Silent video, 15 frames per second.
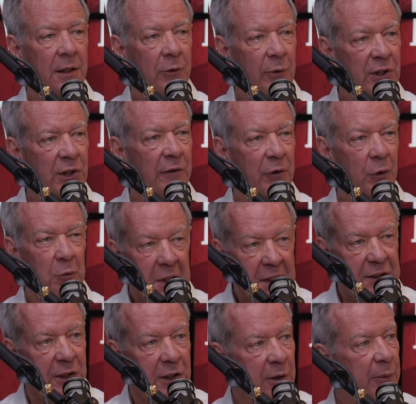The rest of you,
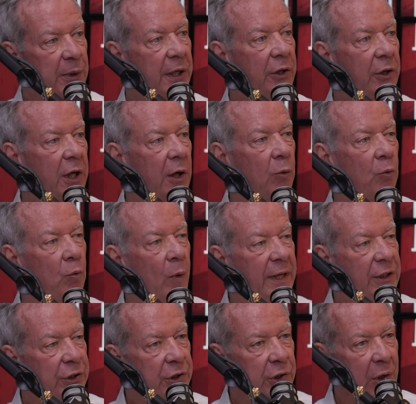listen to me. You're going to mm-hmm.
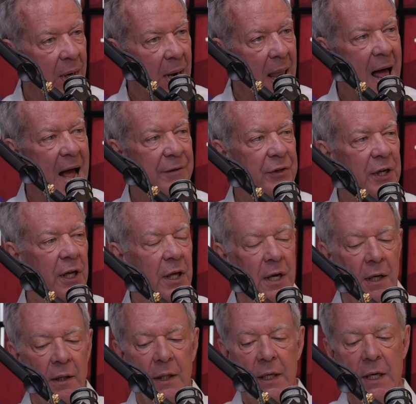waste your life. The,
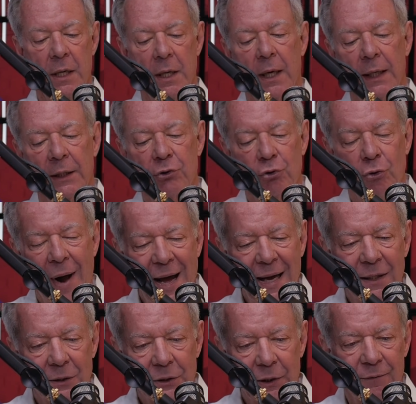the uh,
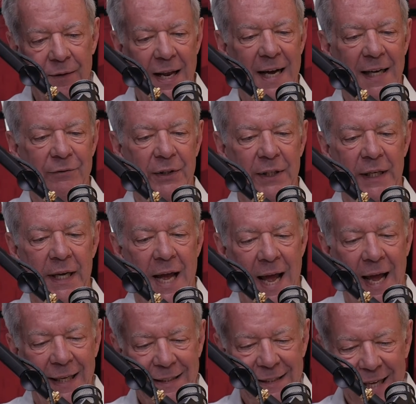trials of life, the
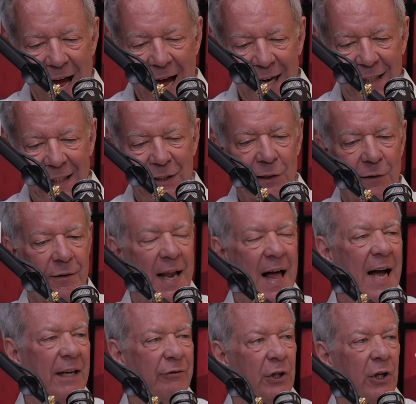anxieties of
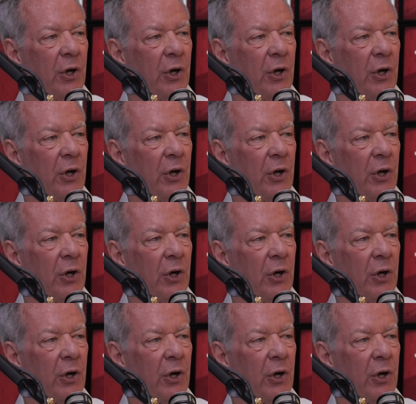life